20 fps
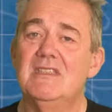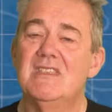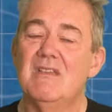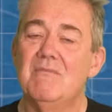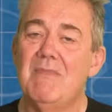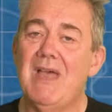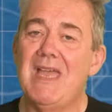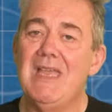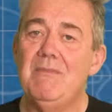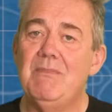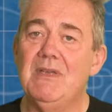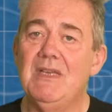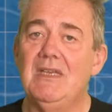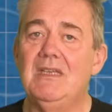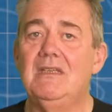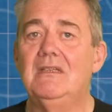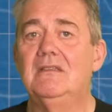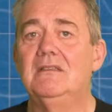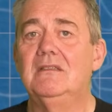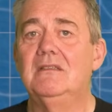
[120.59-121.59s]
So
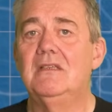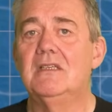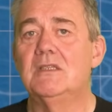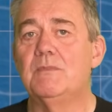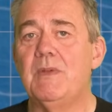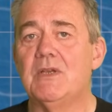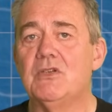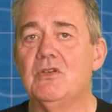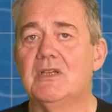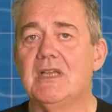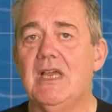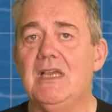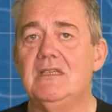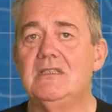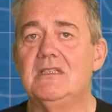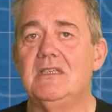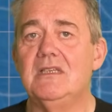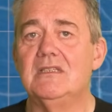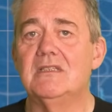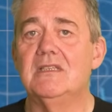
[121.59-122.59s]
maybe the special
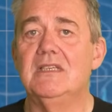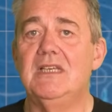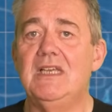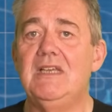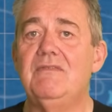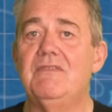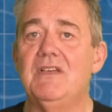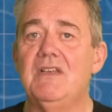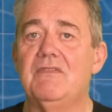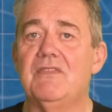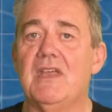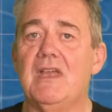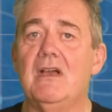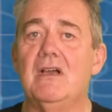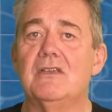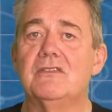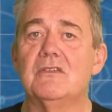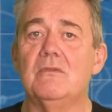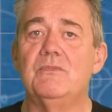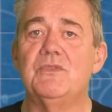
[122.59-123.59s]
cases, even if they
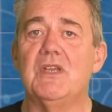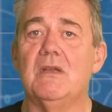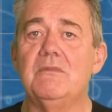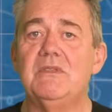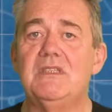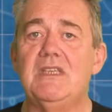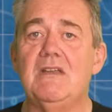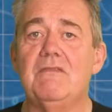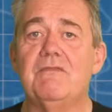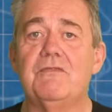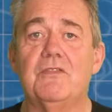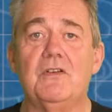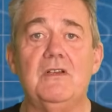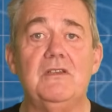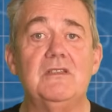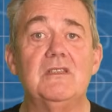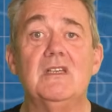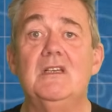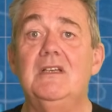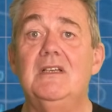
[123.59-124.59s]
are sometimes
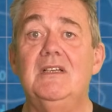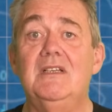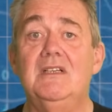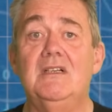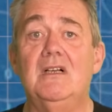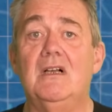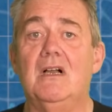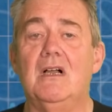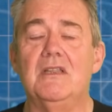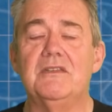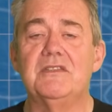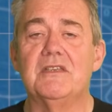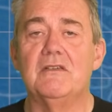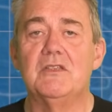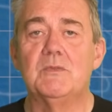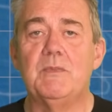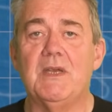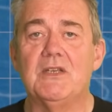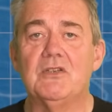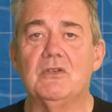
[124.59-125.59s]
different, aren't so
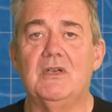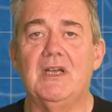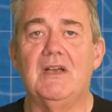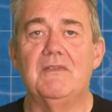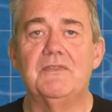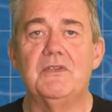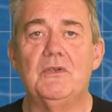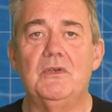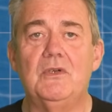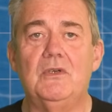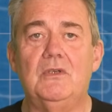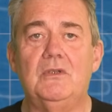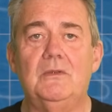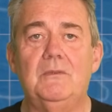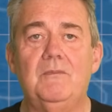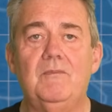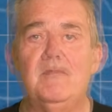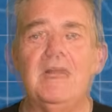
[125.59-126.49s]
special after all.